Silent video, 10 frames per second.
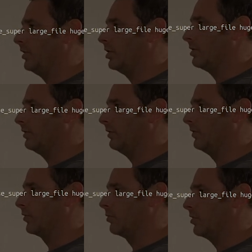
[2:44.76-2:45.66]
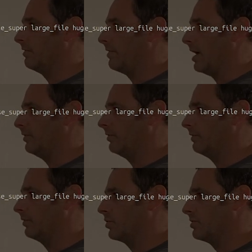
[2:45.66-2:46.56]
here, this is the root FS
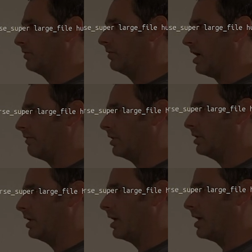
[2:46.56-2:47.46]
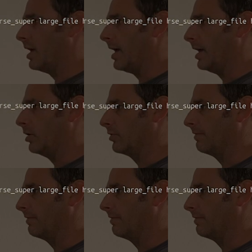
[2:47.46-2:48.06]
version 7. And under